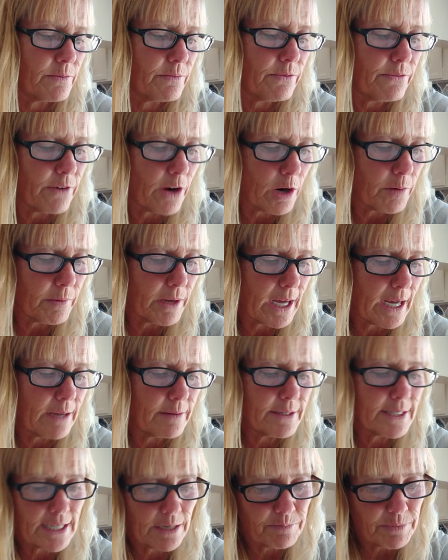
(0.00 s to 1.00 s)

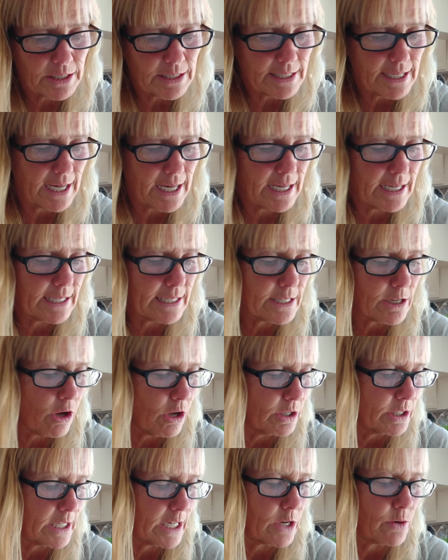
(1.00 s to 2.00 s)
farmland, septic tanks
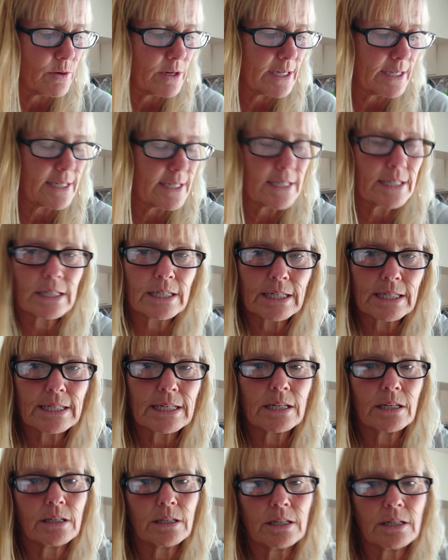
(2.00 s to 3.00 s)
all decrease the
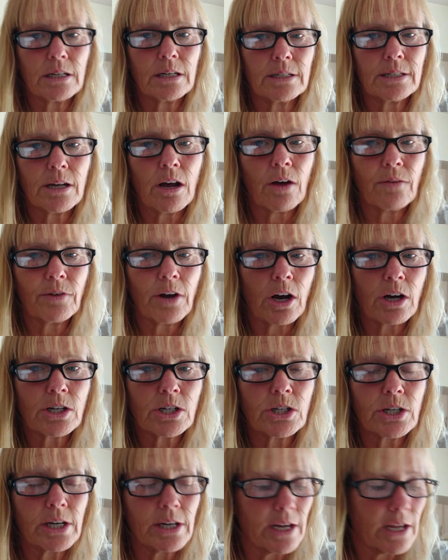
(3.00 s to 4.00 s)
dissolved
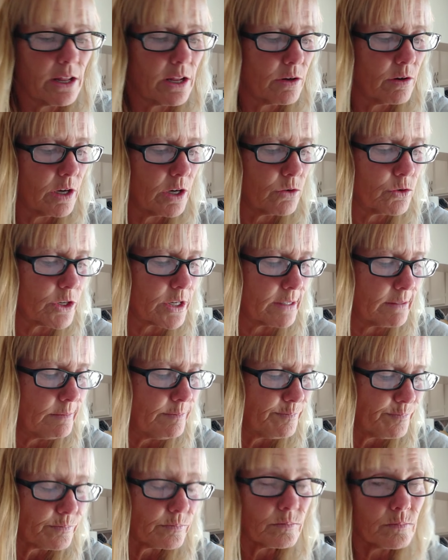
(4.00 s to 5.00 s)
oxygen in the
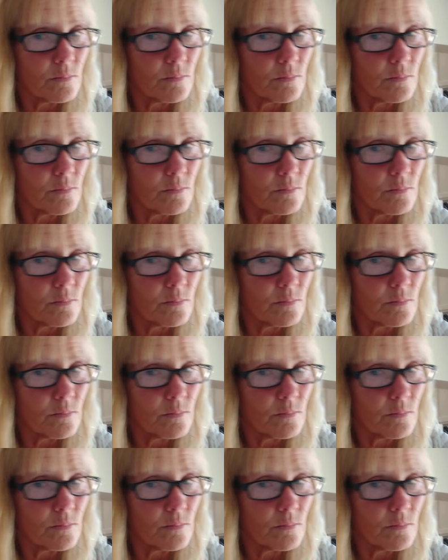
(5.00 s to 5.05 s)
ocean,